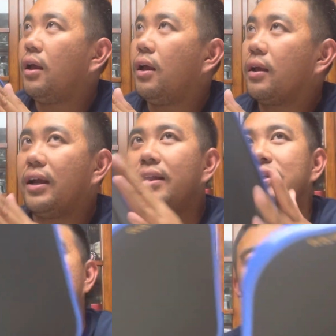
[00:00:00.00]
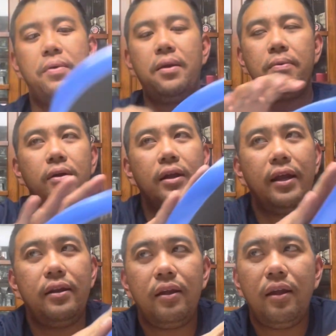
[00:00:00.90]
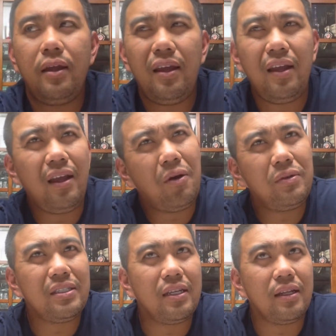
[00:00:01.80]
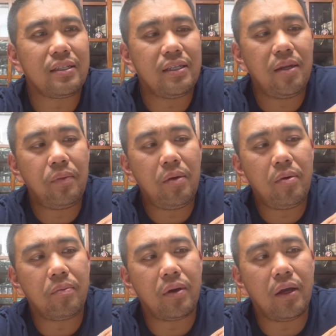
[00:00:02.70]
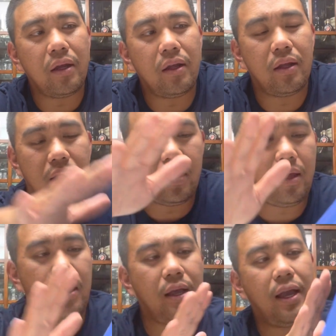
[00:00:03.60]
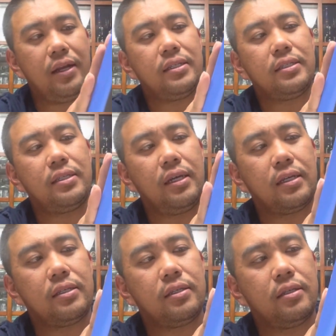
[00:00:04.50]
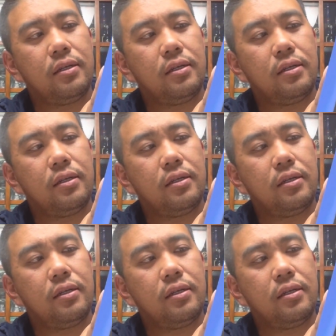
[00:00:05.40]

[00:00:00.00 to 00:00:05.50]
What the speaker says: Kind of like sandpaper, kind of. I wouldn't say like sandpaper, but it kind of sticks.